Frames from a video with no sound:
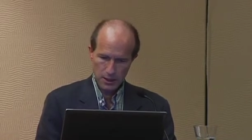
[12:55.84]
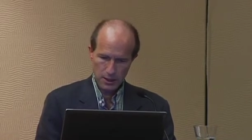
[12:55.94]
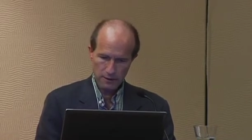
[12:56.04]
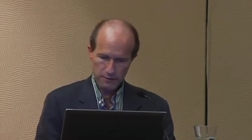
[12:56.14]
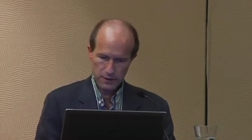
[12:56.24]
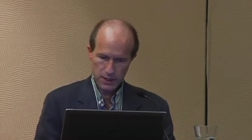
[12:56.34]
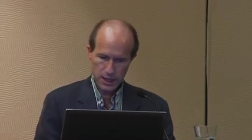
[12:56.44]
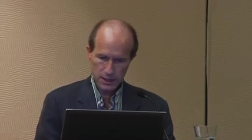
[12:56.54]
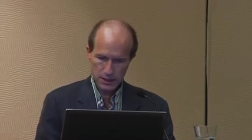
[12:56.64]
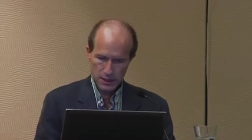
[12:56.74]
of the
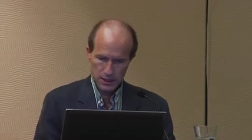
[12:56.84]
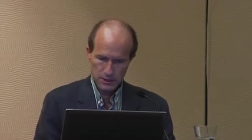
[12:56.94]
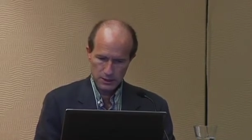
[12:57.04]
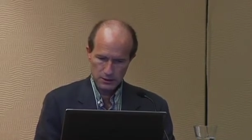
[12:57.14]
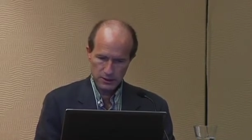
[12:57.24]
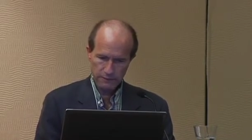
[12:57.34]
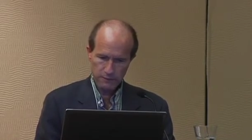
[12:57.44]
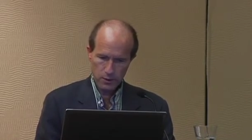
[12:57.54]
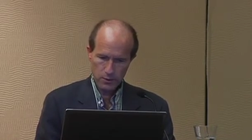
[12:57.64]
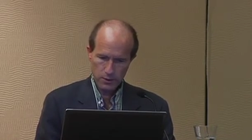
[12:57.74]
neck tilting
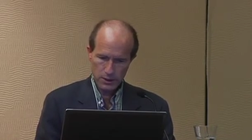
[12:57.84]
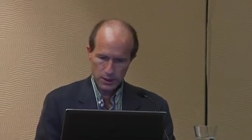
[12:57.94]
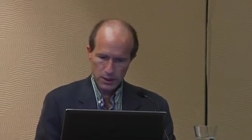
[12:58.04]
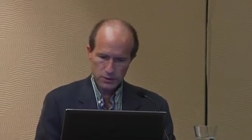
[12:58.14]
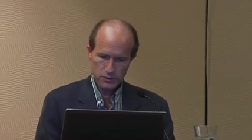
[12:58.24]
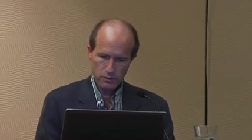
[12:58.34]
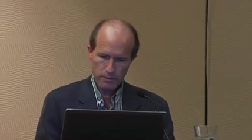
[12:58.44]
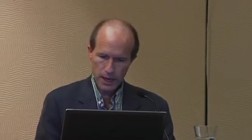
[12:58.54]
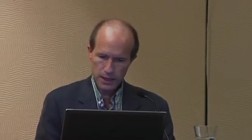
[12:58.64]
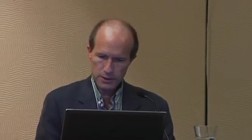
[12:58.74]
forward to a
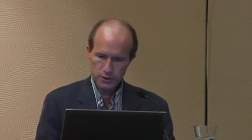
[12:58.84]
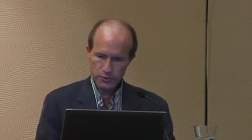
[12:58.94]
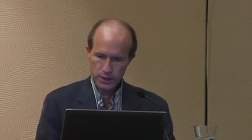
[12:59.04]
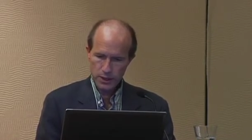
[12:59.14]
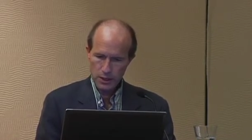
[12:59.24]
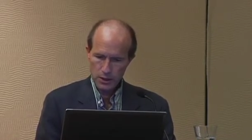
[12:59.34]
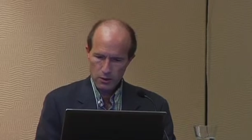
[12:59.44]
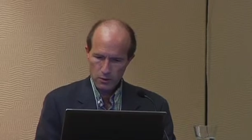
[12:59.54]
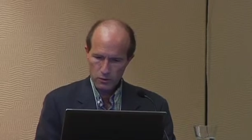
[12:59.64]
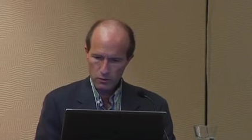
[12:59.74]
mild degree
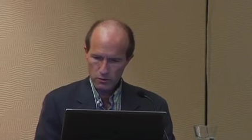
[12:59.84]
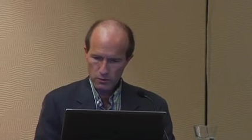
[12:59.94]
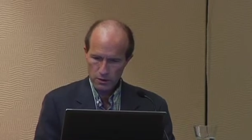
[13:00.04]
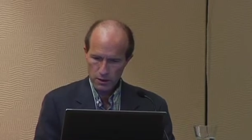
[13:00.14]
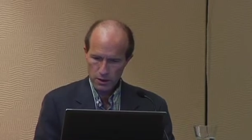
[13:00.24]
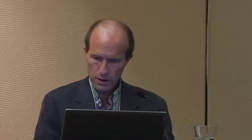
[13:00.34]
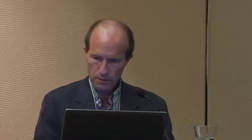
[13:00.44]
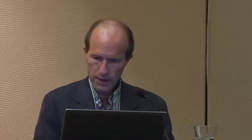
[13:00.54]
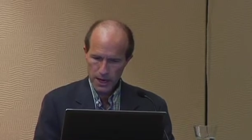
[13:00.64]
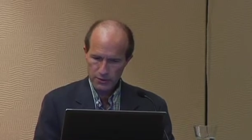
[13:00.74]
or a
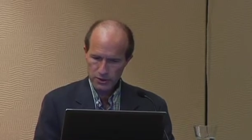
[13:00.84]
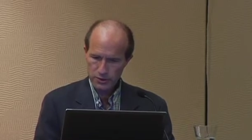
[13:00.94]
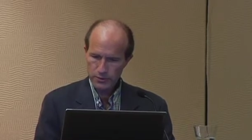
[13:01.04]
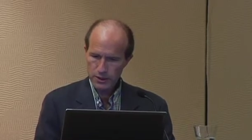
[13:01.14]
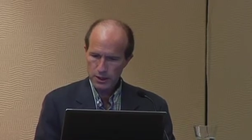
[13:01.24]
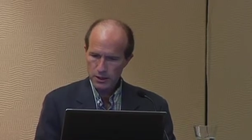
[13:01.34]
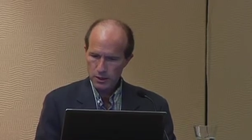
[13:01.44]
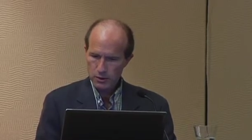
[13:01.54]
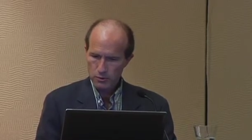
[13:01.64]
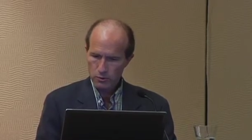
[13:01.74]
moderate degree
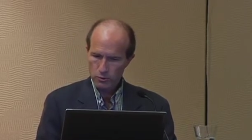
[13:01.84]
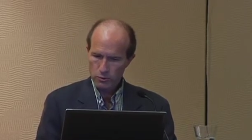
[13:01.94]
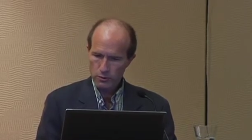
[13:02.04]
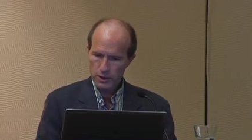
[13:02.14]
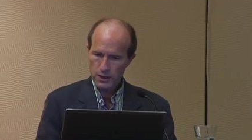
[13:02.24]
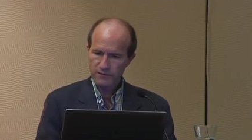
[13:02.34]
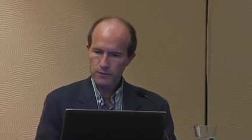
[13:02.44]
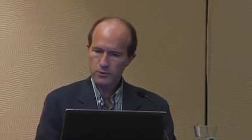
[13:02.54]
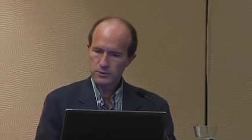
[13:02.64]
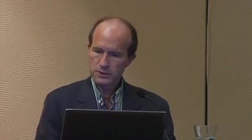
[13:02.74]
or an even
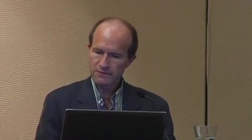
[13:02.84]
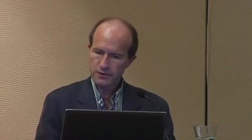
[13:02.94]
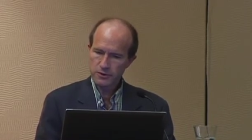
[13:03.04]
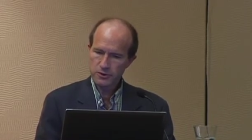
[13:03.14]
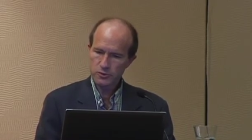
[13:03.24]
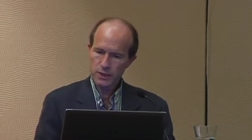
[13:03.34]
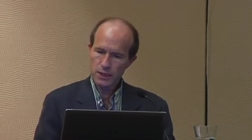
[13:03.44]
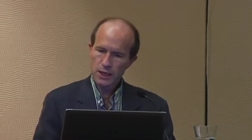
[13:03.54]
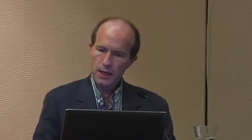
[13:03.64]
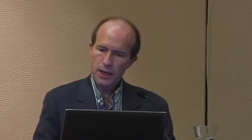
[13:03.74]
more severe
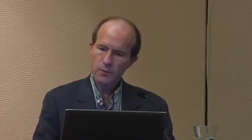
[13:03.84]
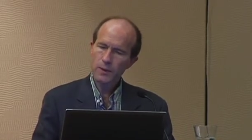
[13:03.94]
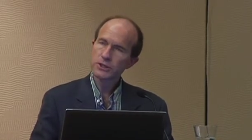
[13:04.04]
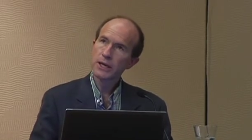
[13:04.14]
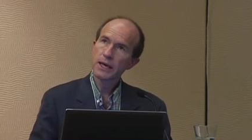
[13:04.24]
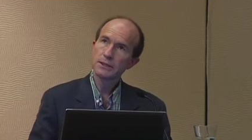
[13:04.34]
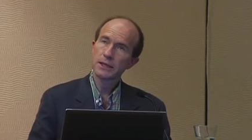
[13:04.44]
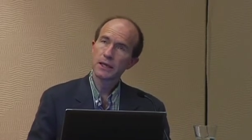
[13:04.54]
degree, in which case it